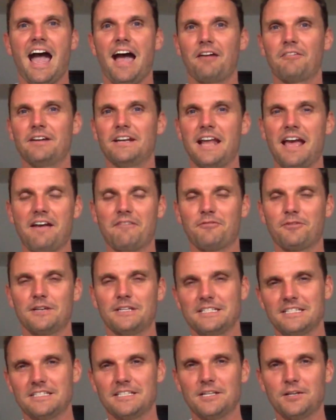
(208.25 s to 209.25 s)
I read
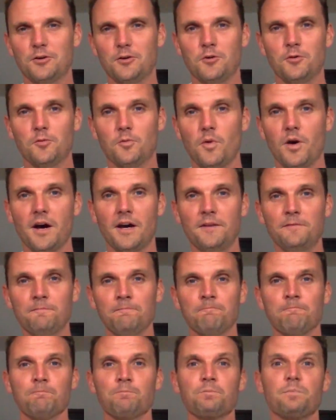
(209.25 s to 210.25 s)
every single one.